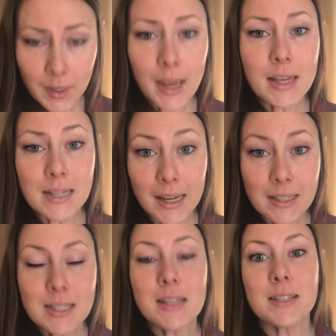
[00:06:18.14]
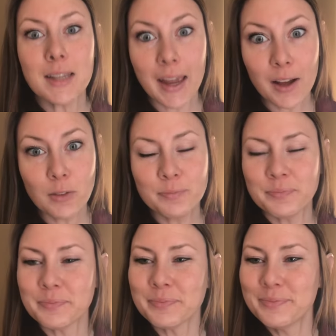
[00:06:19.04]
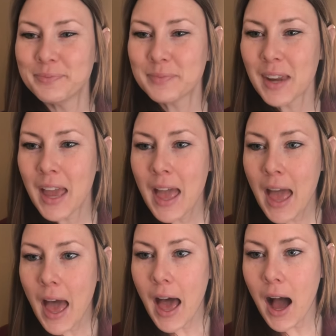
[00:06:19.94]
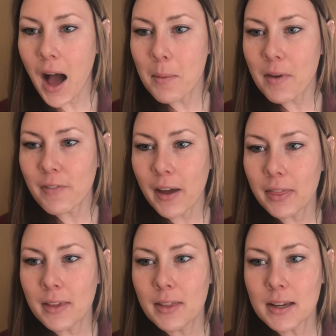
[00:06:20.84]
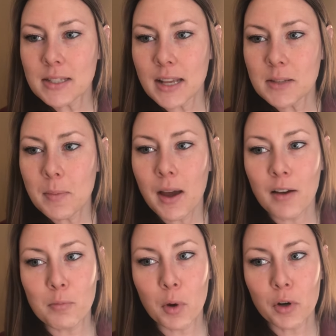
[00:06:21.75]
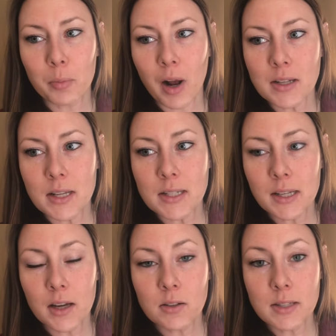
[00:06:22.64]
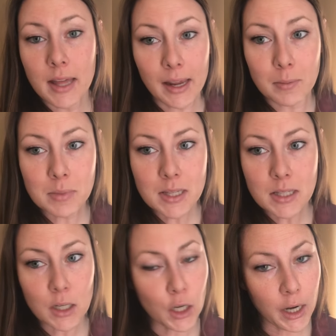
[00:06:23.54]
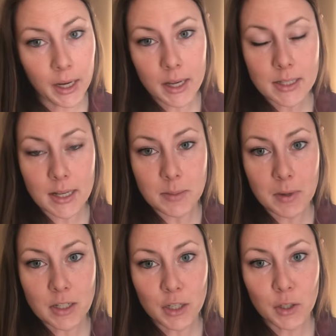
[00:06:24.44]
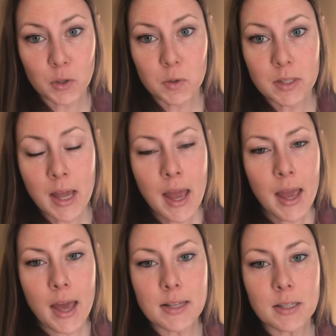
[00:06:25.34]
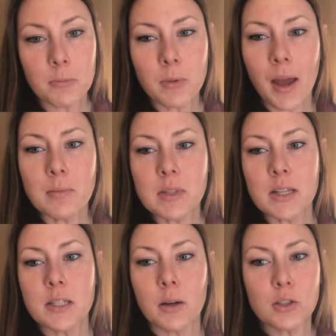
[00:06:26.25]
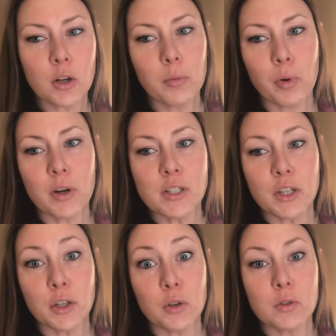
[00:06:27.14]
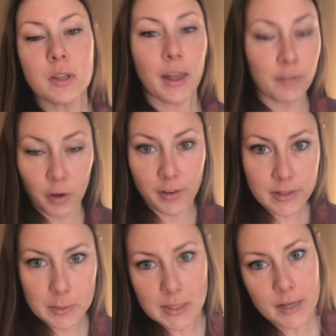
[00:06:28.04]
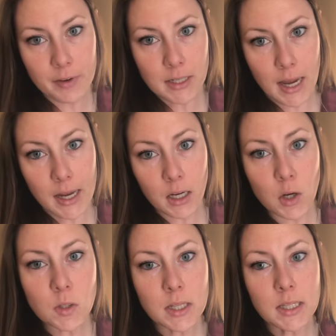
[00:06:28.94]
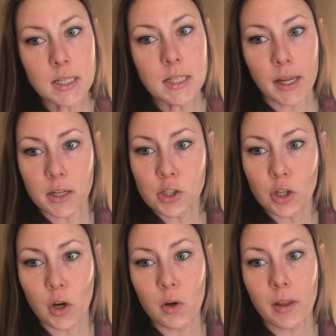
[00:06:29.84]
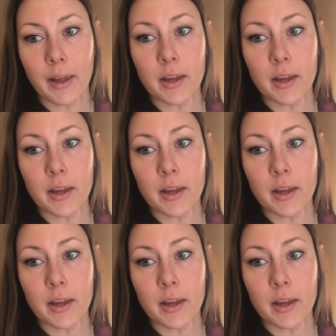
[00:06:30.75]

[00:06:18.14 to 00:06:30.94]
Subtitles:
index scale. And finally, the assessment of motor process skills, the AMPS, is a great assessment to use. And sometimes it's also important to use, like, if you have specific diagnoses, like a stroke